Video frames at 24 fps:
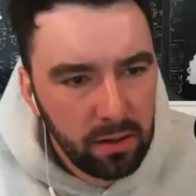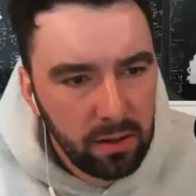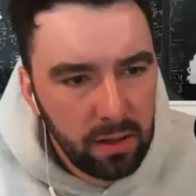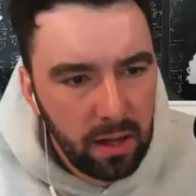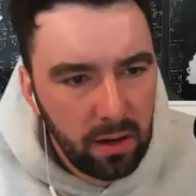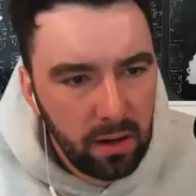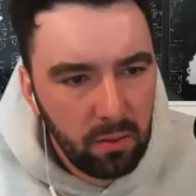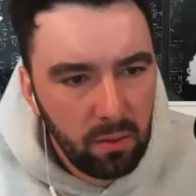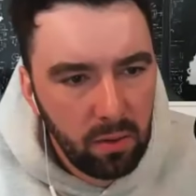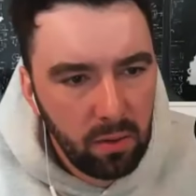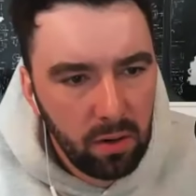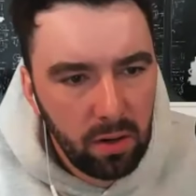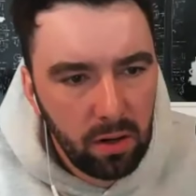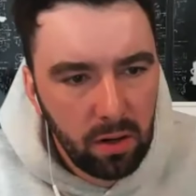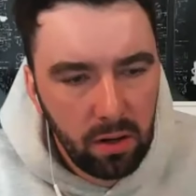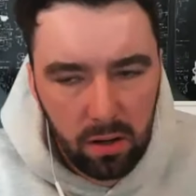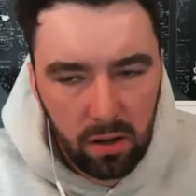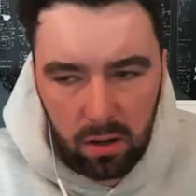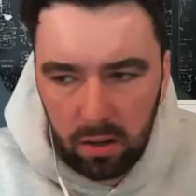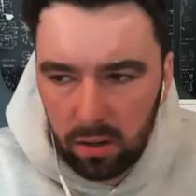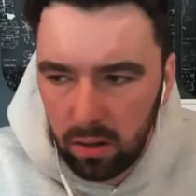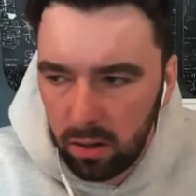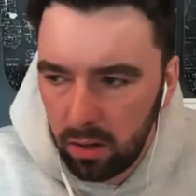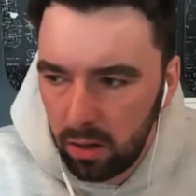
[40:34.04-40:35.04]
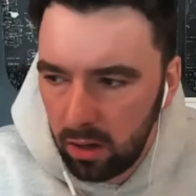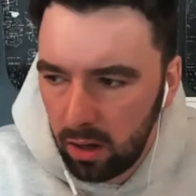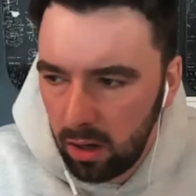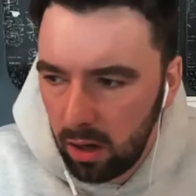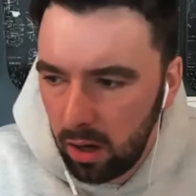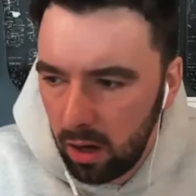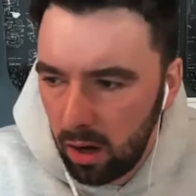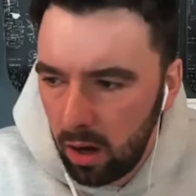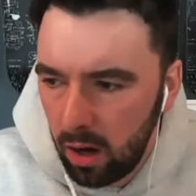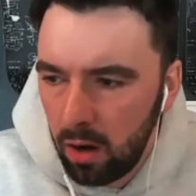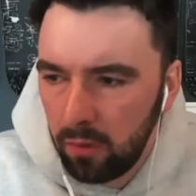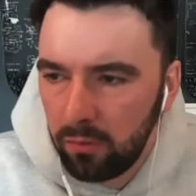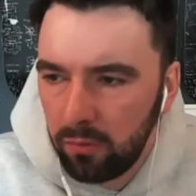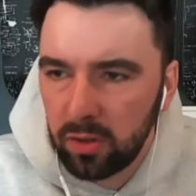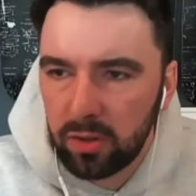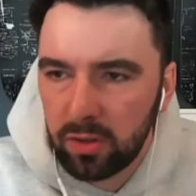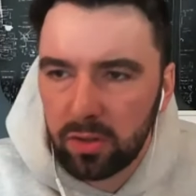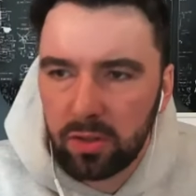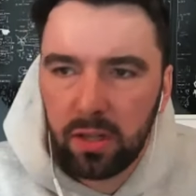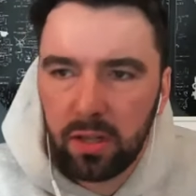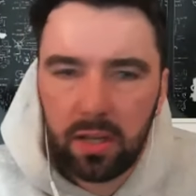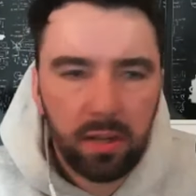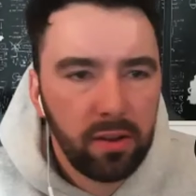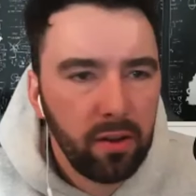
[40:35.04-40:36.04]
that were
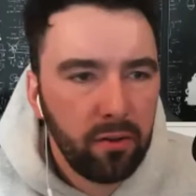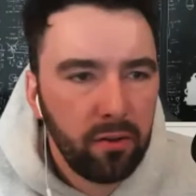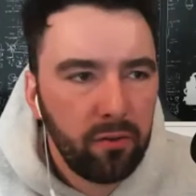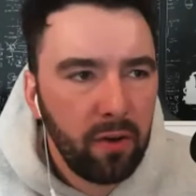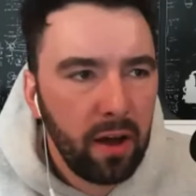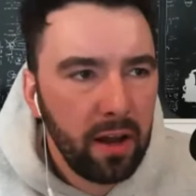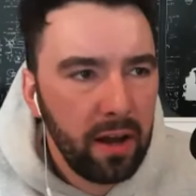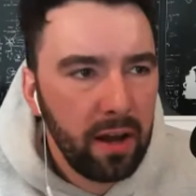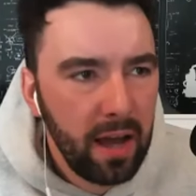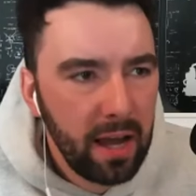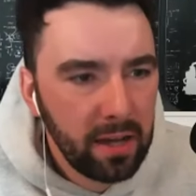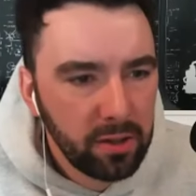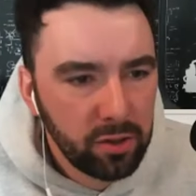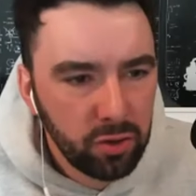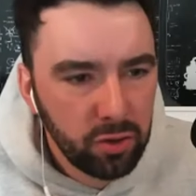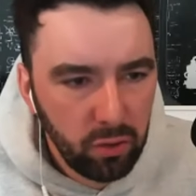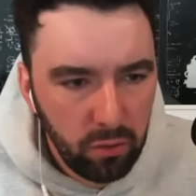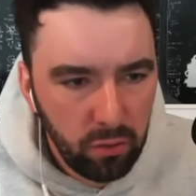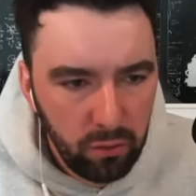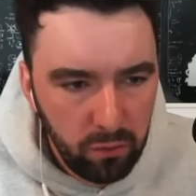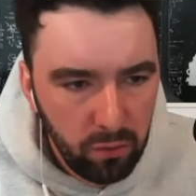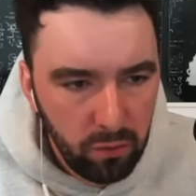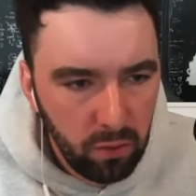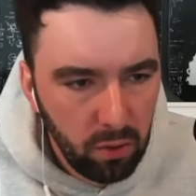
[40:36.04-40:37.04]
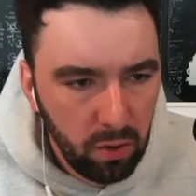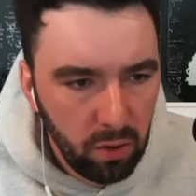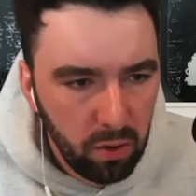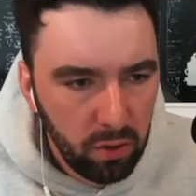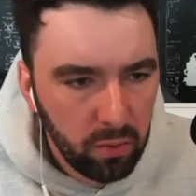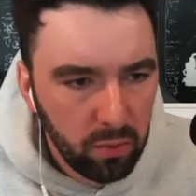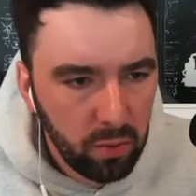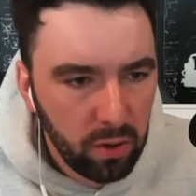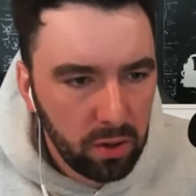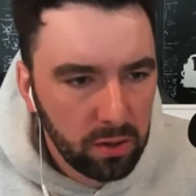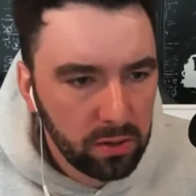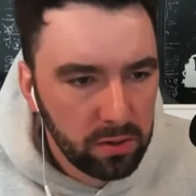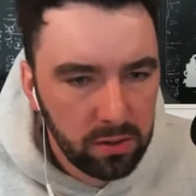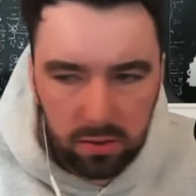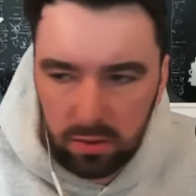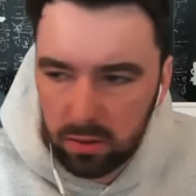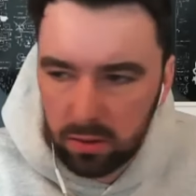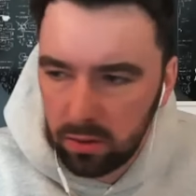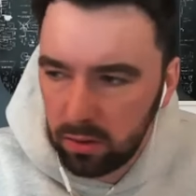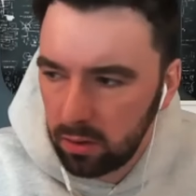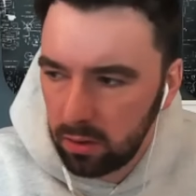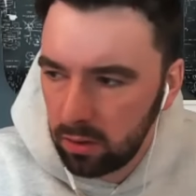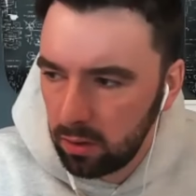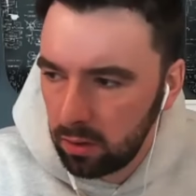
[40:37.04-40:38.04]
obviously the financial fraud was
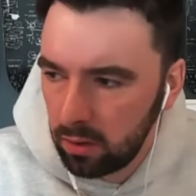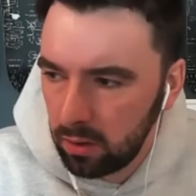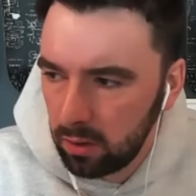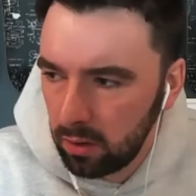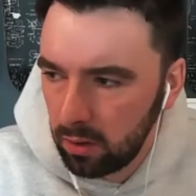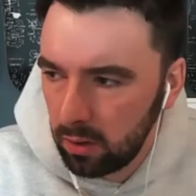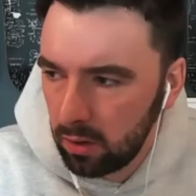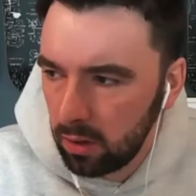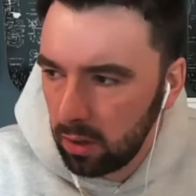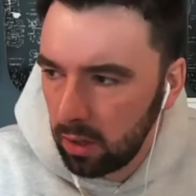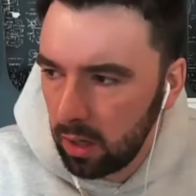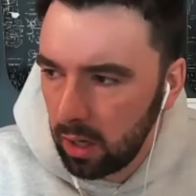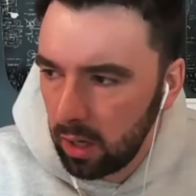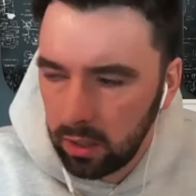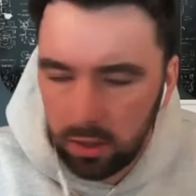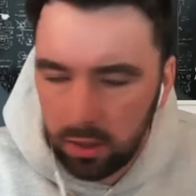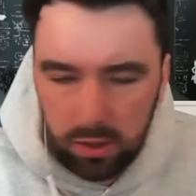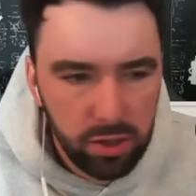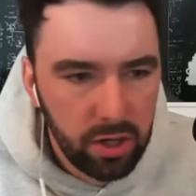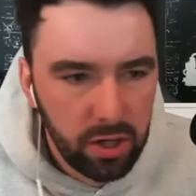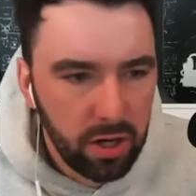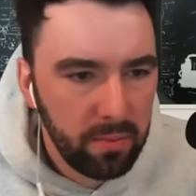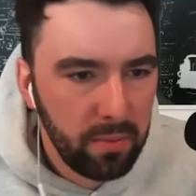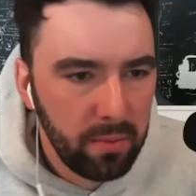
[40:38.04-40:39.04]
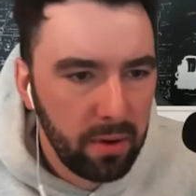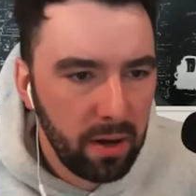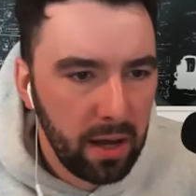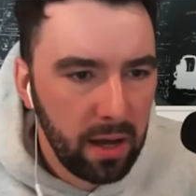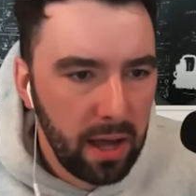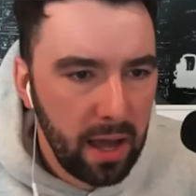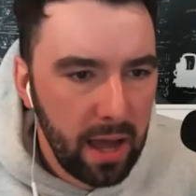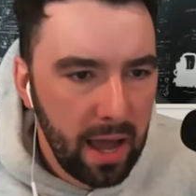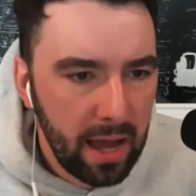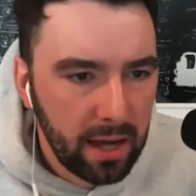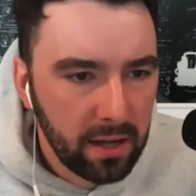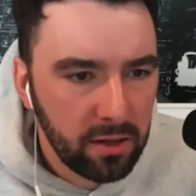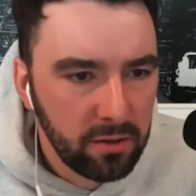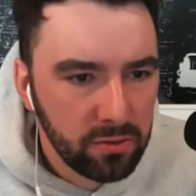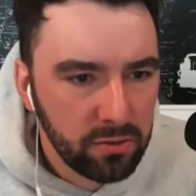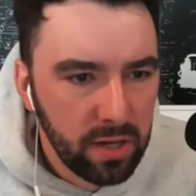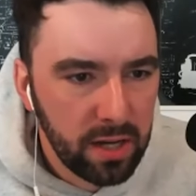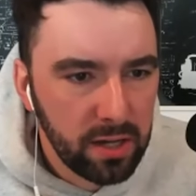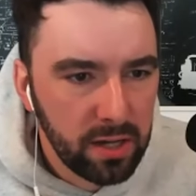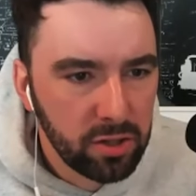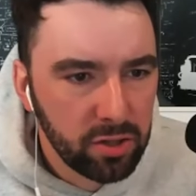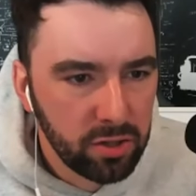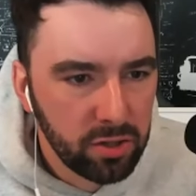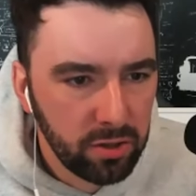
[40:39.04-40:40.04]
a legitimate
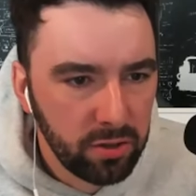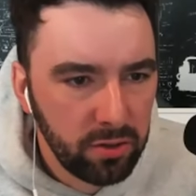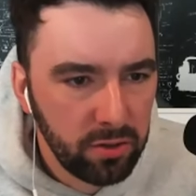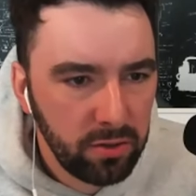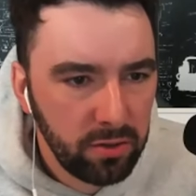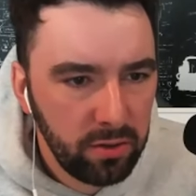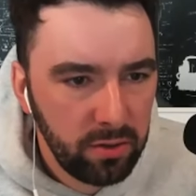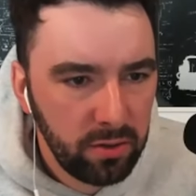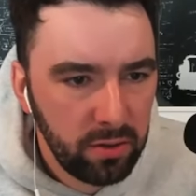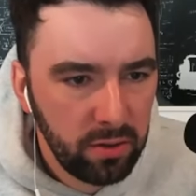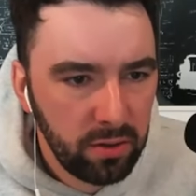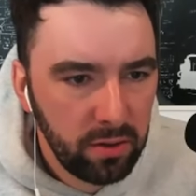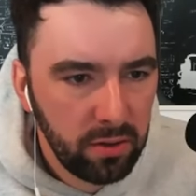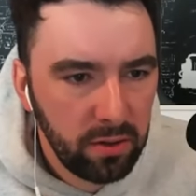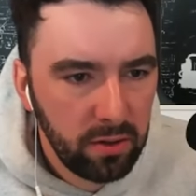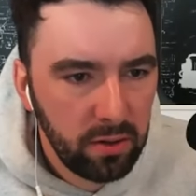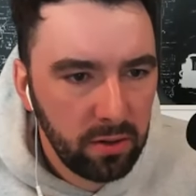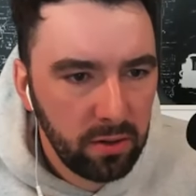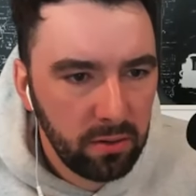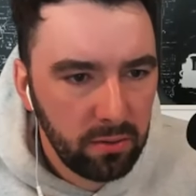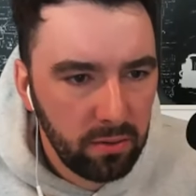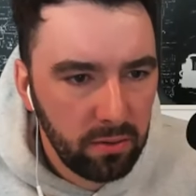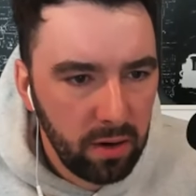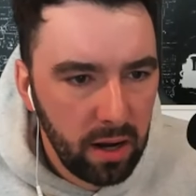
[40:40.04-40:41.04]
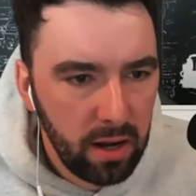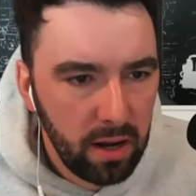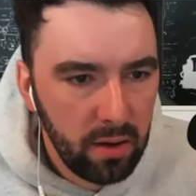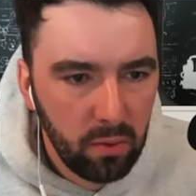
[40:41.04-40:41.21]
accusation, right?